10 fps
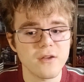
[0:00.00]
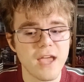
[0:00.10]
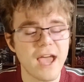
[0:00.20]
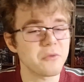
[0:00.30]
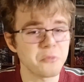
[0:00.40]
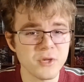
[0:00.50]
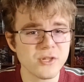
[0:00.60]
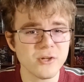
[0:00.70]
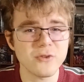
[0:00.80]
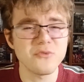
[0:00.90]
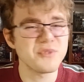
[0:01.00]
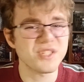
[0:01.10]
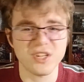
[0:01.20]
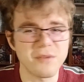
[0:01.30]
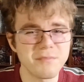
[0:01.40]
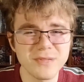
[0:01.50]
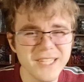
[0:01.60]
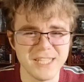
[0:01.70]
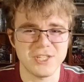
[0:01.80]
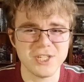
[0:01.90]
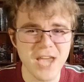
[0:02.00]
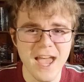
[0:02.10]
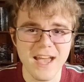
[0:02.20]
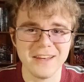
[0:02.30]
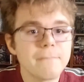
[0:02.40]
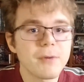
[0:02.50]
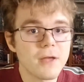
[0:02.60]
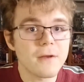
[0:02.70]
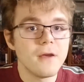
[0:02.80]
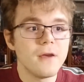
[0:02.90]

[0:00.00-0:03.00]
had a wizard who was a complete Chad. But